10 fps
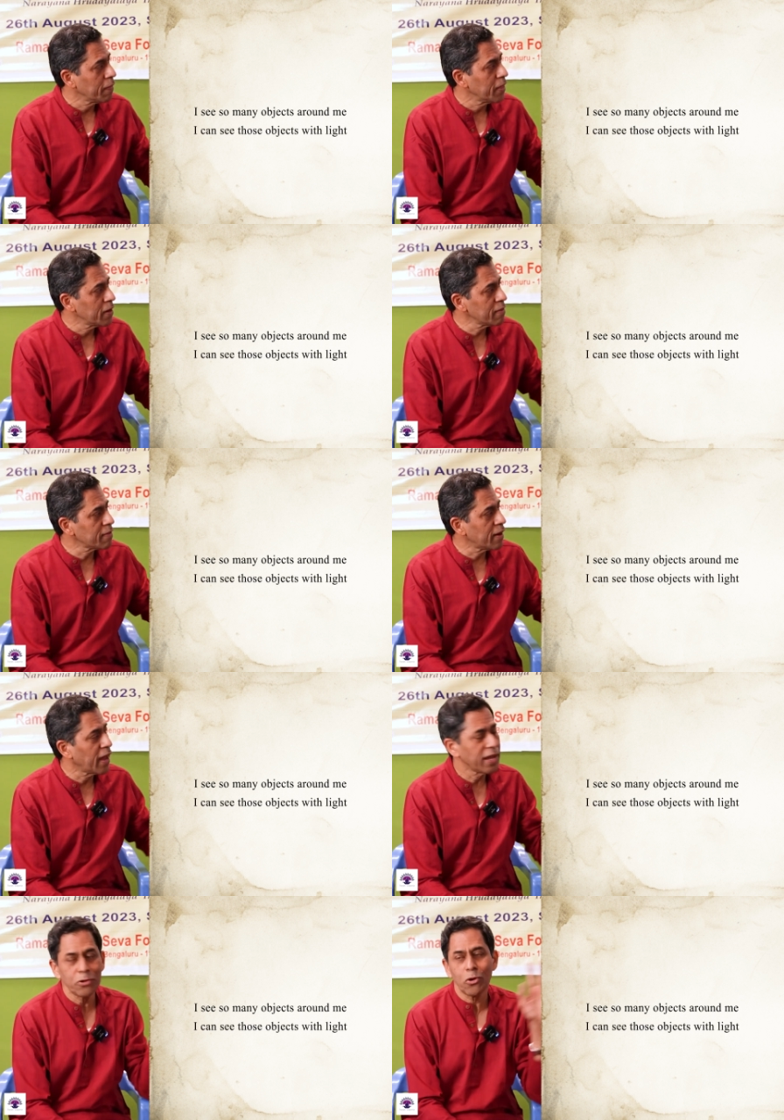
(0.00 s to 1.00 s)
there is
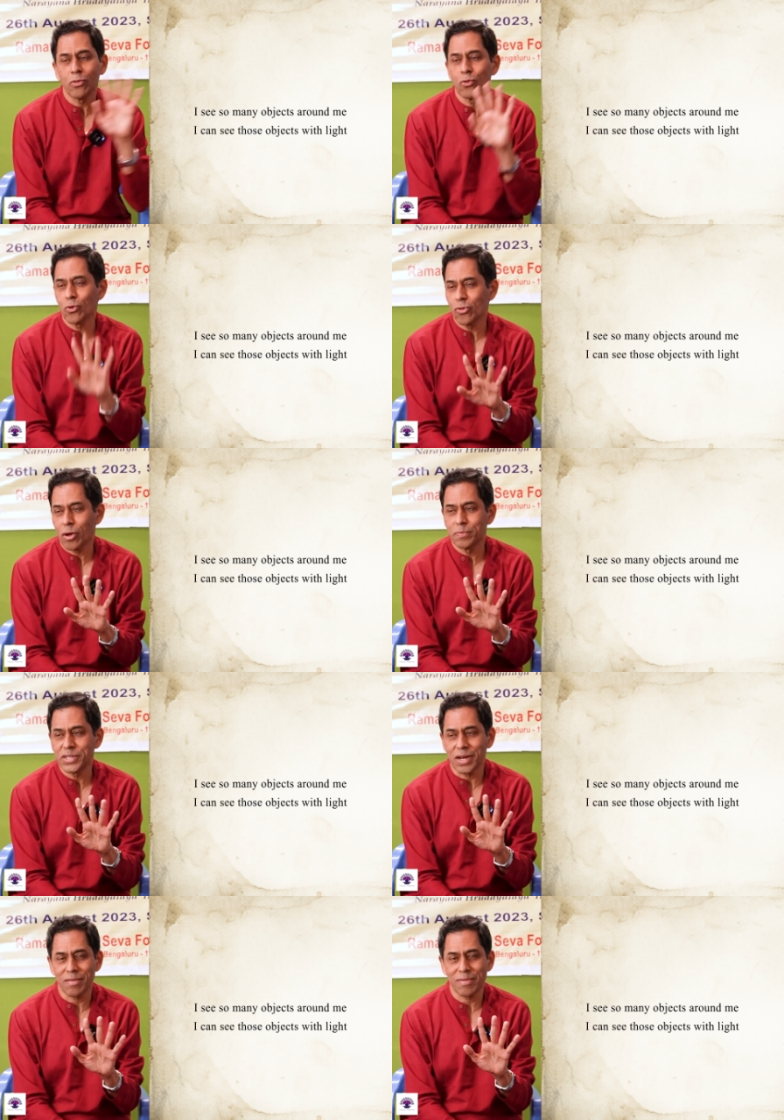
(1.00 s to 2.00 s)
light on those
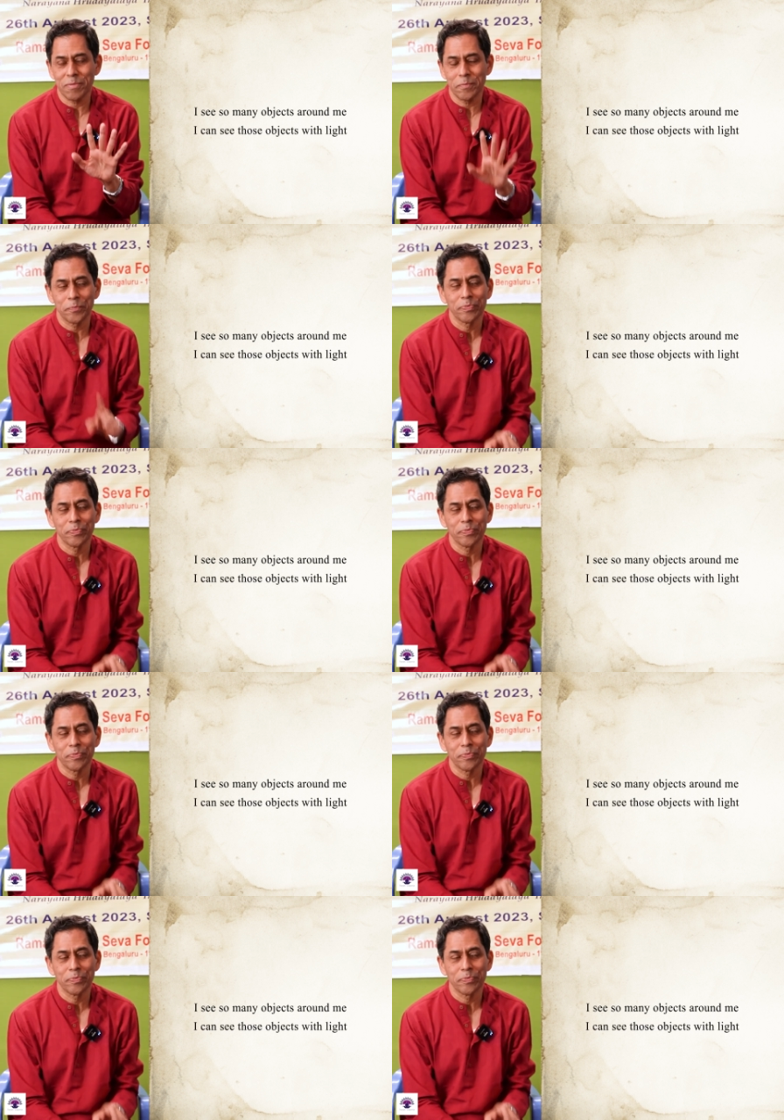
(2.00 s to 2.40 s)
objects.